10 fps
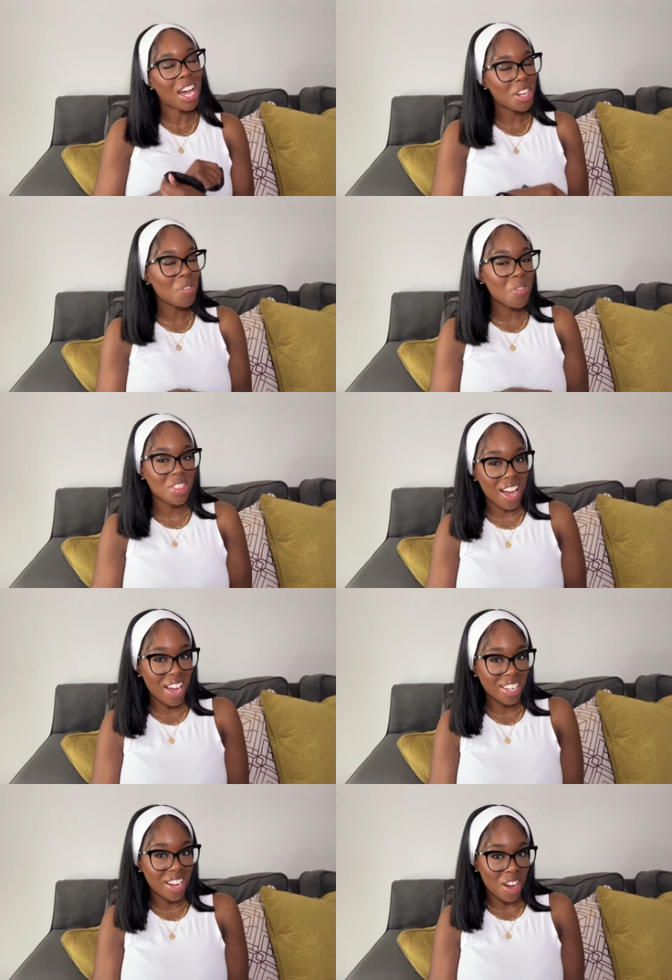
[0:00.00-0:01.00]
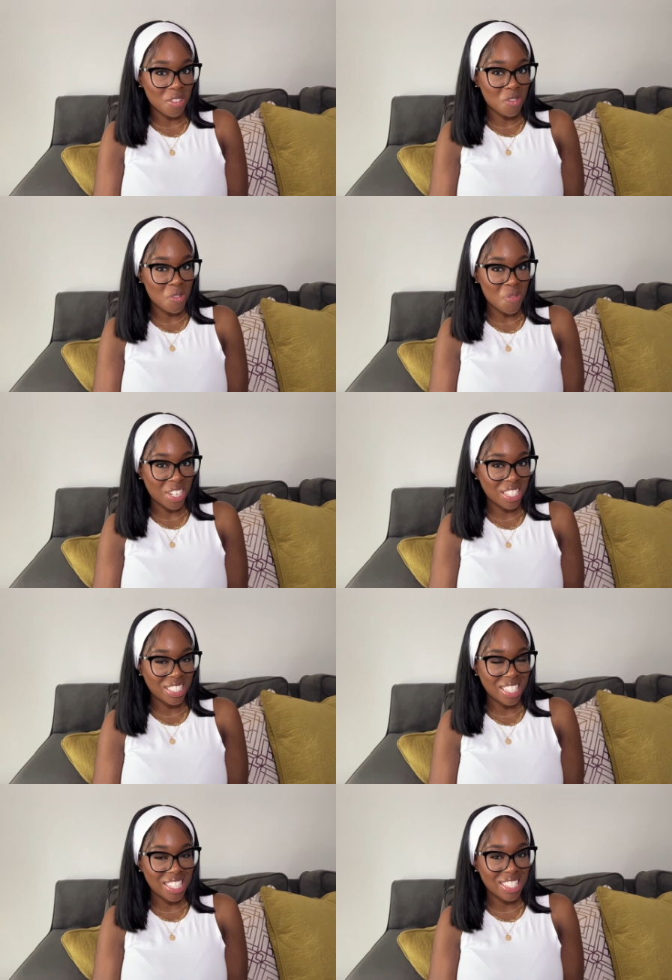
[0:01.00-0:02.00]
item I got from
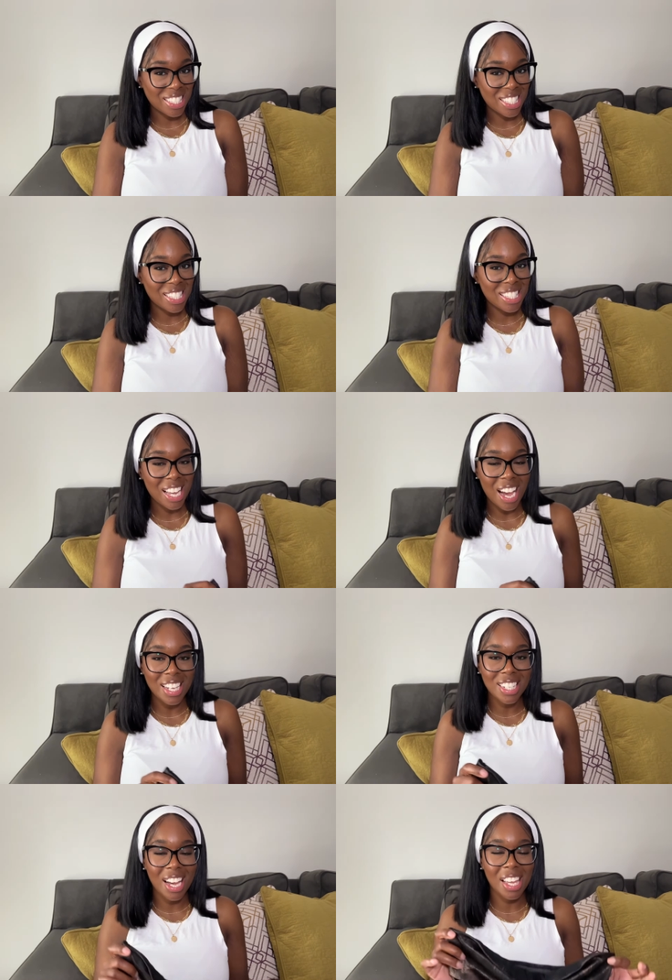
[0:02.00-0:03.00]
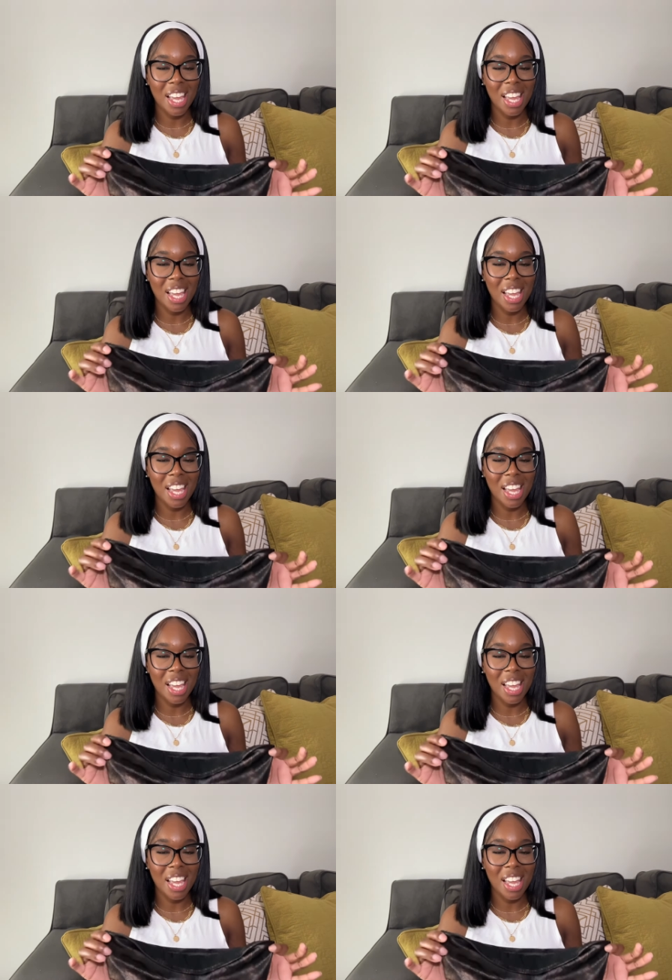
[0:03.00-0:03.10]
Micas is this tie-dye